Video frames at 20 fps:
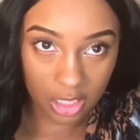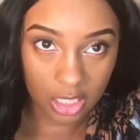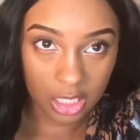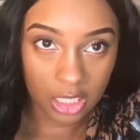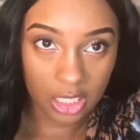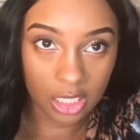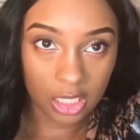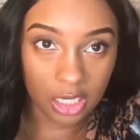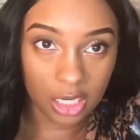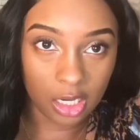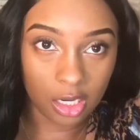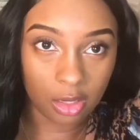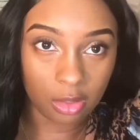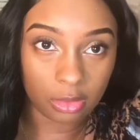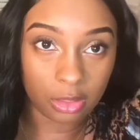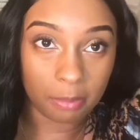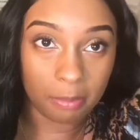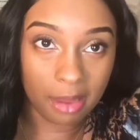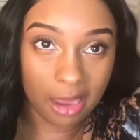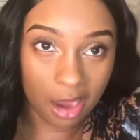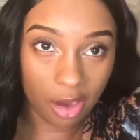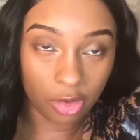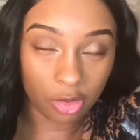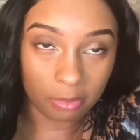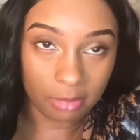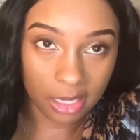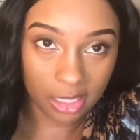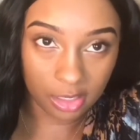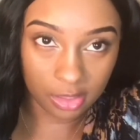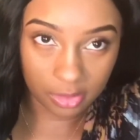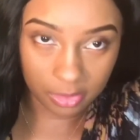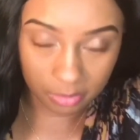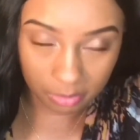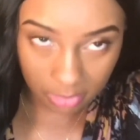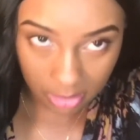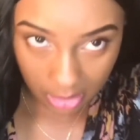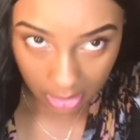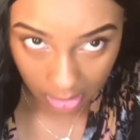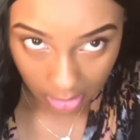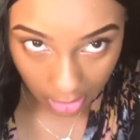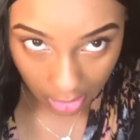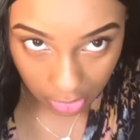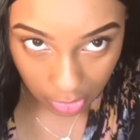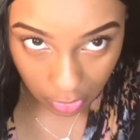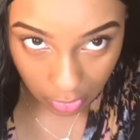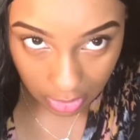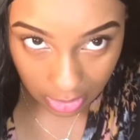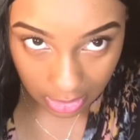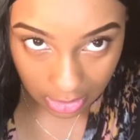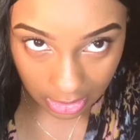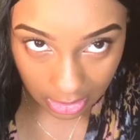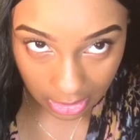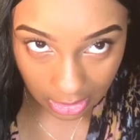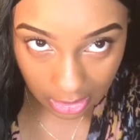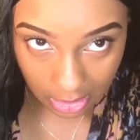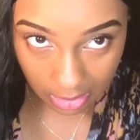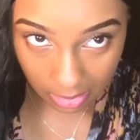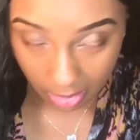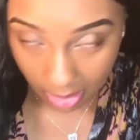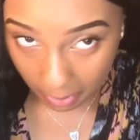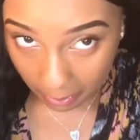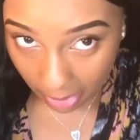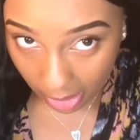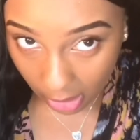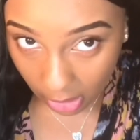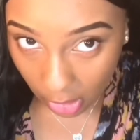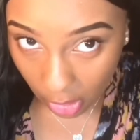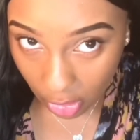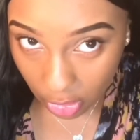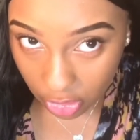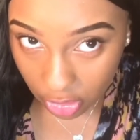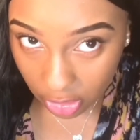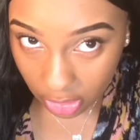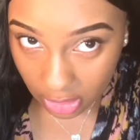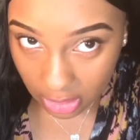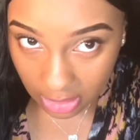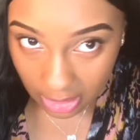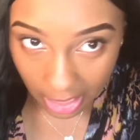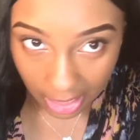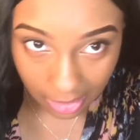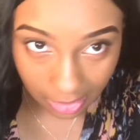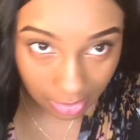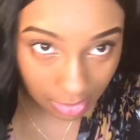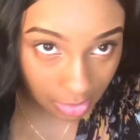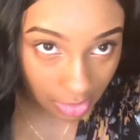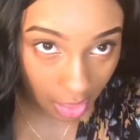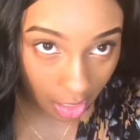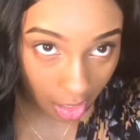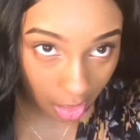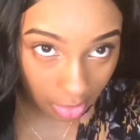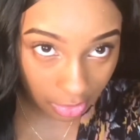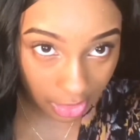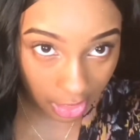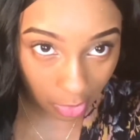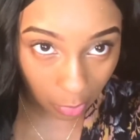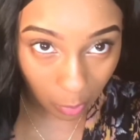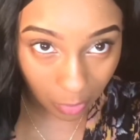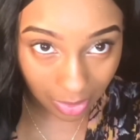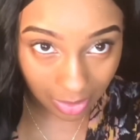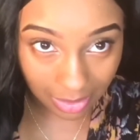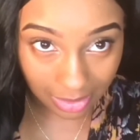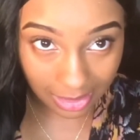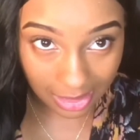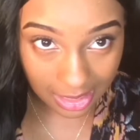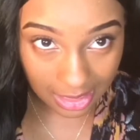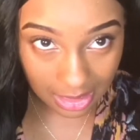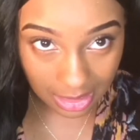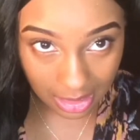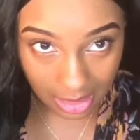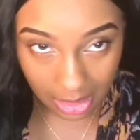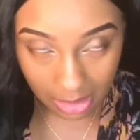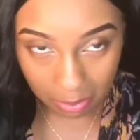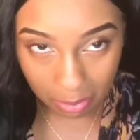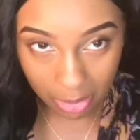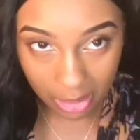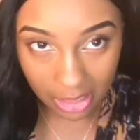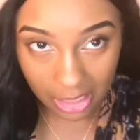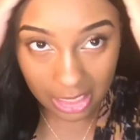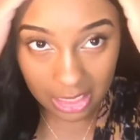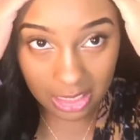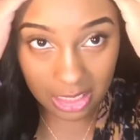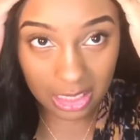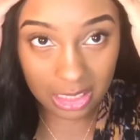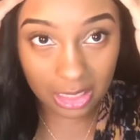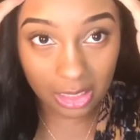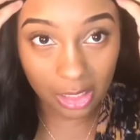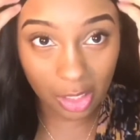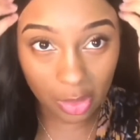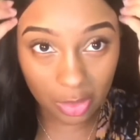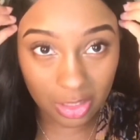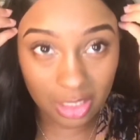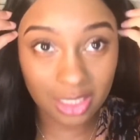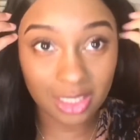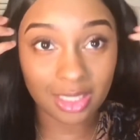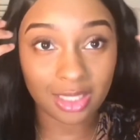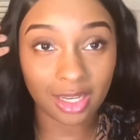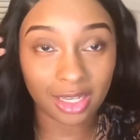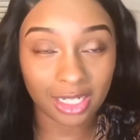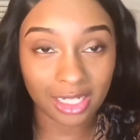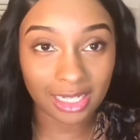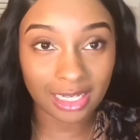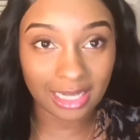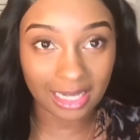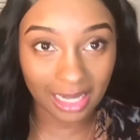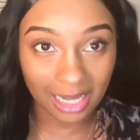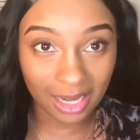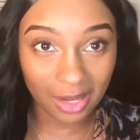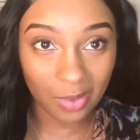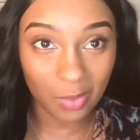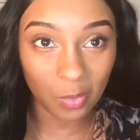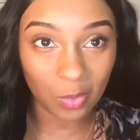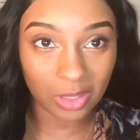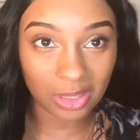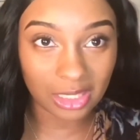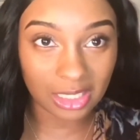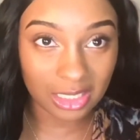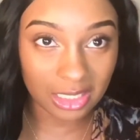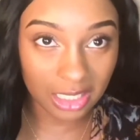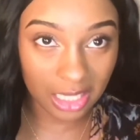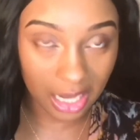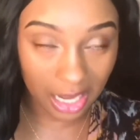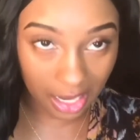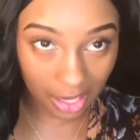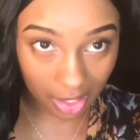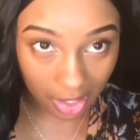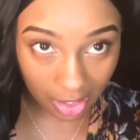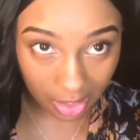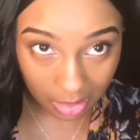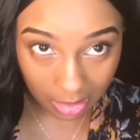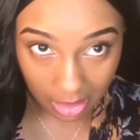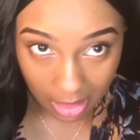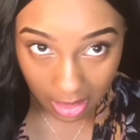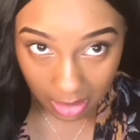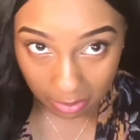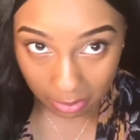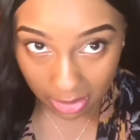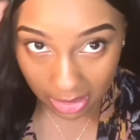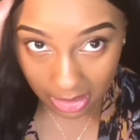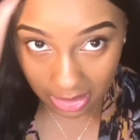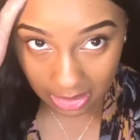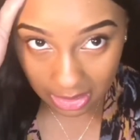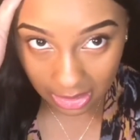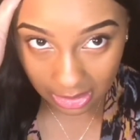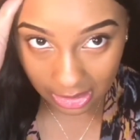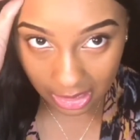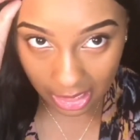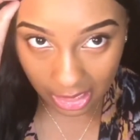Now the powder makeup. As you can see, my closure does not look all that realistic, but it's as close as it's gonna get with this hair being synthetic.